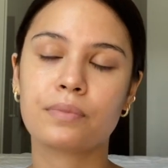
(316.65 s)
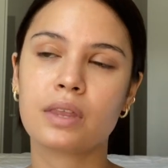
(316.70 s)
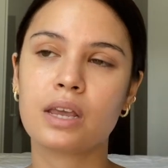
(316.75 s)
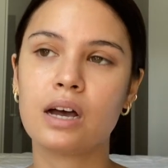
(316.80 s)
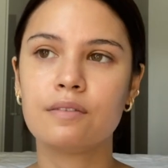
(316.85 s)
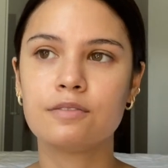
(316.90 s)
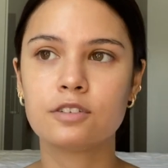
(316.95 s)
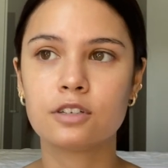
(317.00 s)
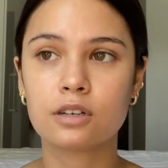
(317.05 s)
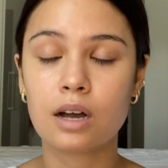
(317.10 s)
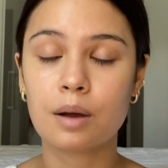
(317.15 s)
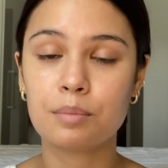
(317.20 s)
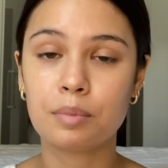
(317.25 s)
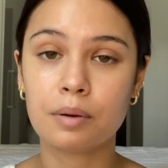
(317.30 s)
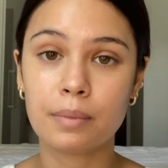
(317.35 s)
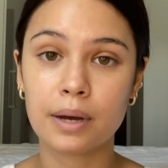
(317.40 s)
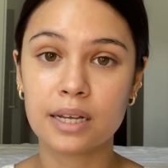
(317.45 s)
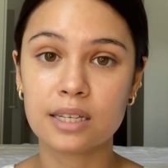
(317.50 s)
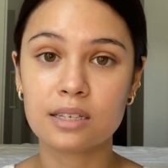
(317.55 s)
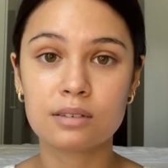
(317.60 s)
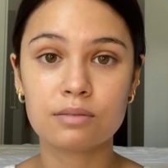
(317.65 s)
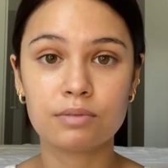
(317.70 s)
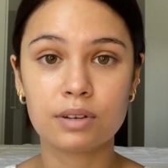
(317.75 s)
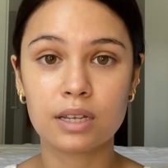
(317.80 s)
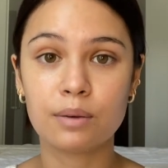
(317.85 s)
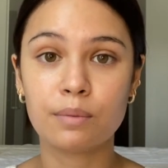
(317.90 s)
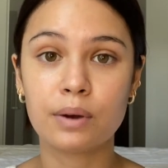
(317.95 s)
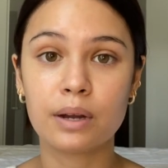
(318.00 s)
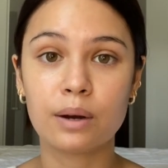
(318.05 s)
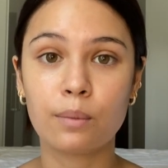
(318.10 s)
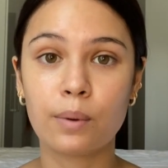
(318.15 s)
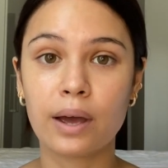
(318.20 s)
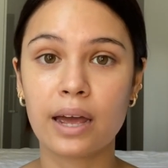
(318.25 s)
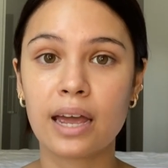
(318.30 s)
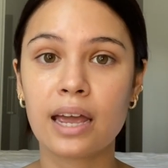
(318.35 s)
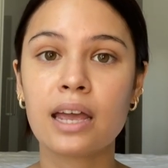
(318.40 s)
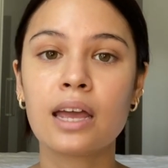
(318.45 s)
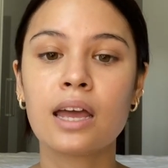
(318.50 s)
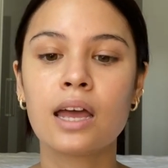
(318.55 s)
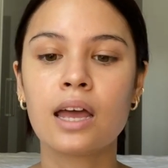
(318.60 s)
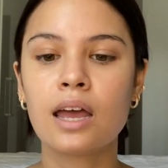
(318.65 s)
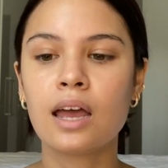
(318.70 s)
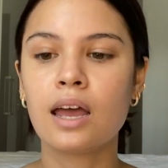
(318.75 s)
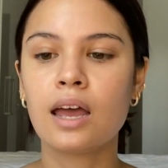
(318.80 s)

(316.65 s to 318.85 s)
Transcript: after a couple months really went away.